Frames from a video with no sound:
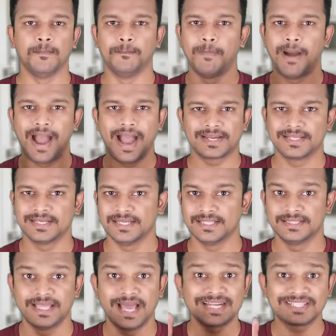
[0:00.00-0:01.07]
But
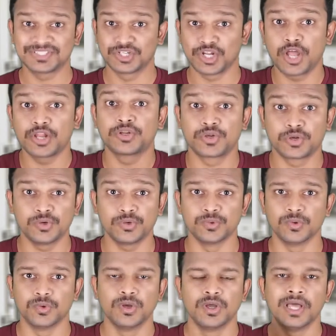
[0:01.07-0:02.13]
that's not true.
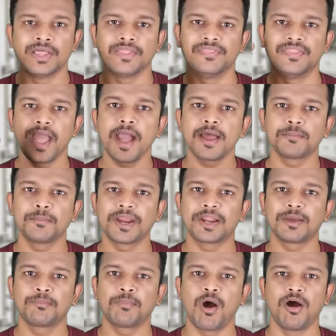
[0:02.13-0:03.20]
They are made
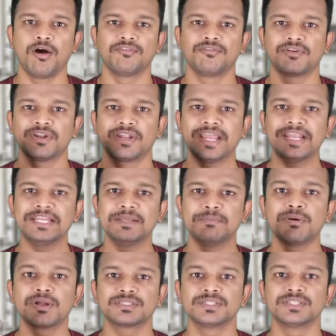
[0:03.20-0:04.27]
up of
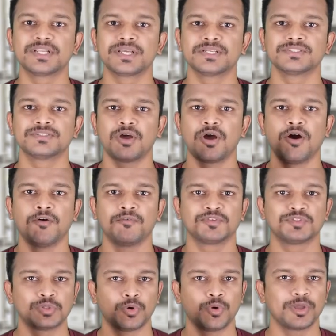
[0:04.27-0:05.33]
90% of
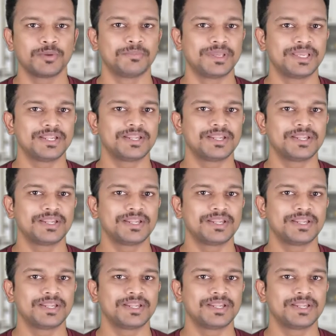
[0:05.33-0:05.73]
soybean